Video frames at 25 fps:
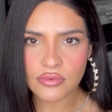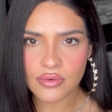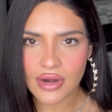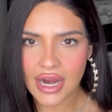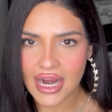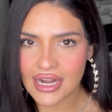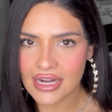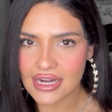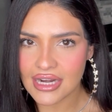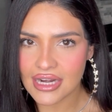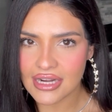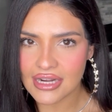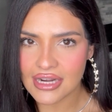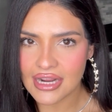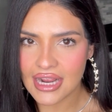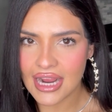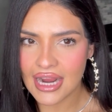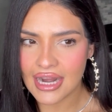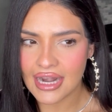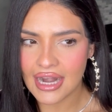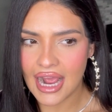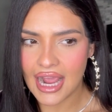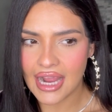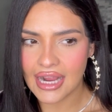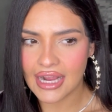riding
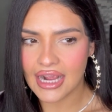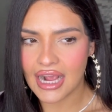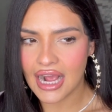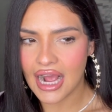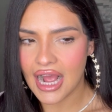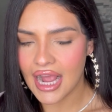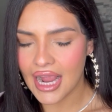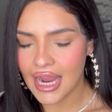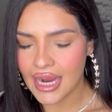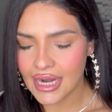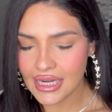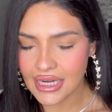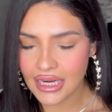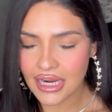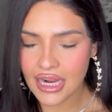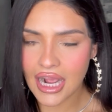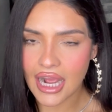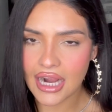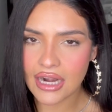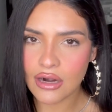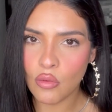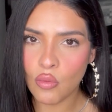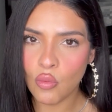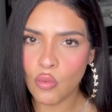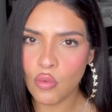and I kind of
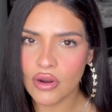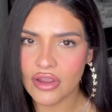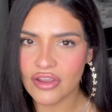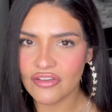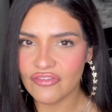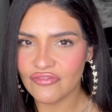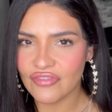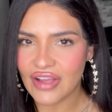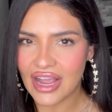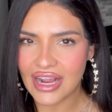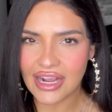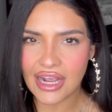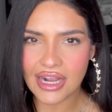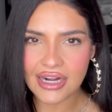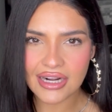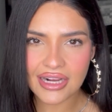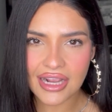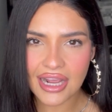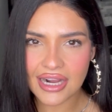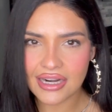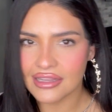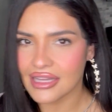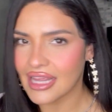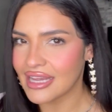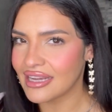got a whiff. I kind of
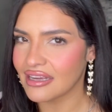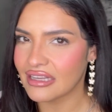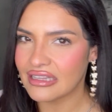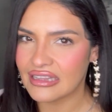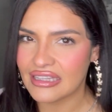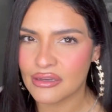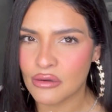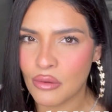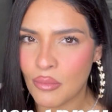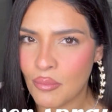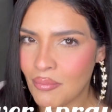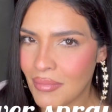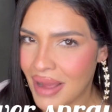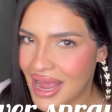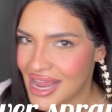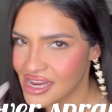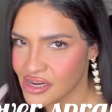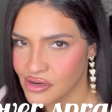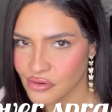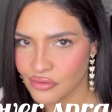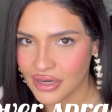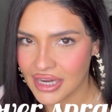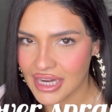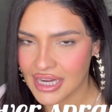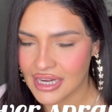got like a little
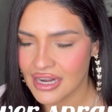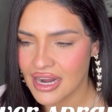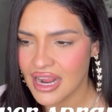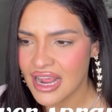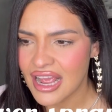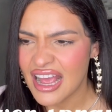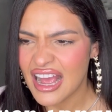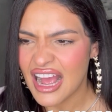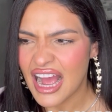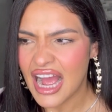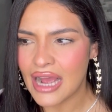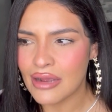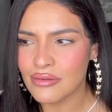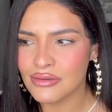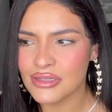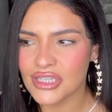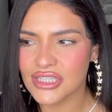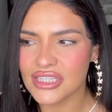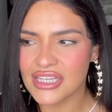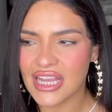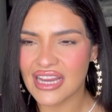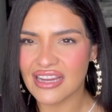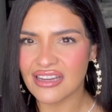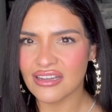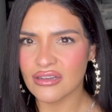migraine. I was
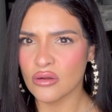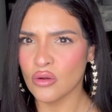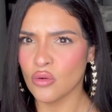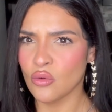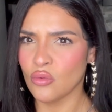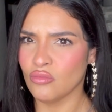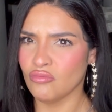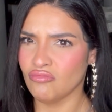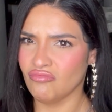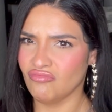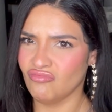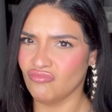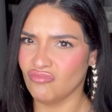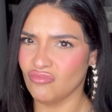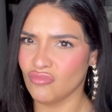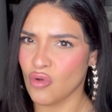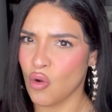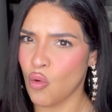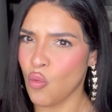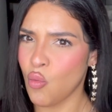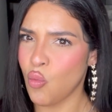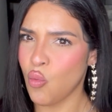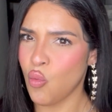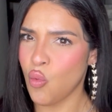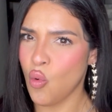just like,
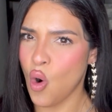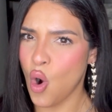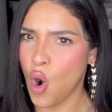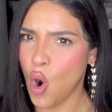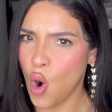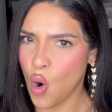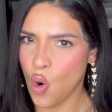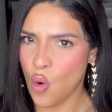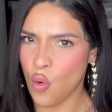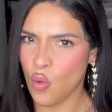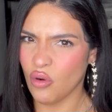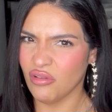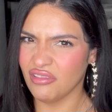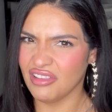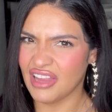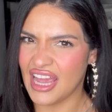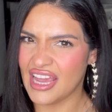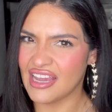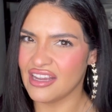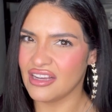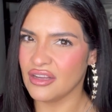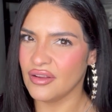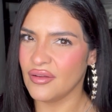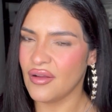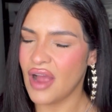whoa,
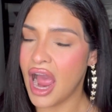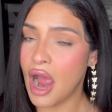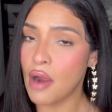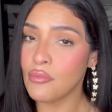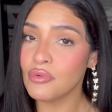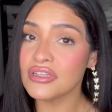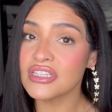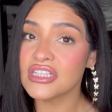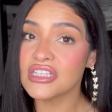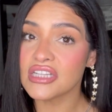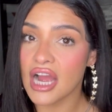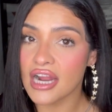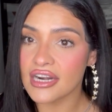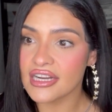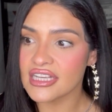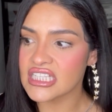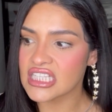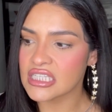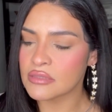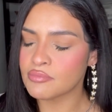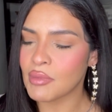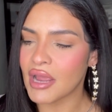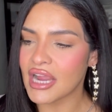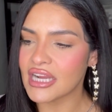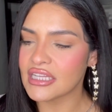like I was not
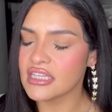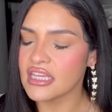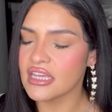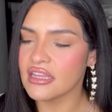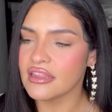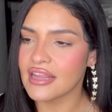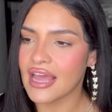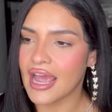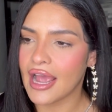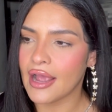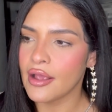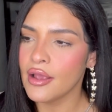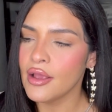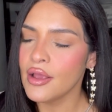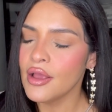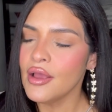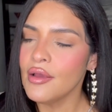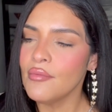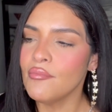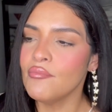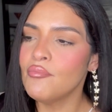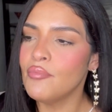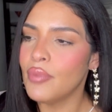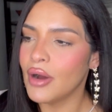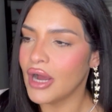expecting that.
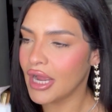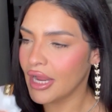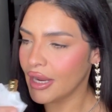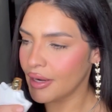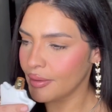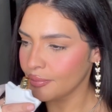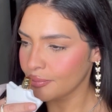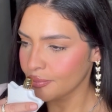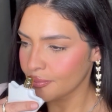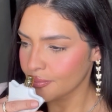But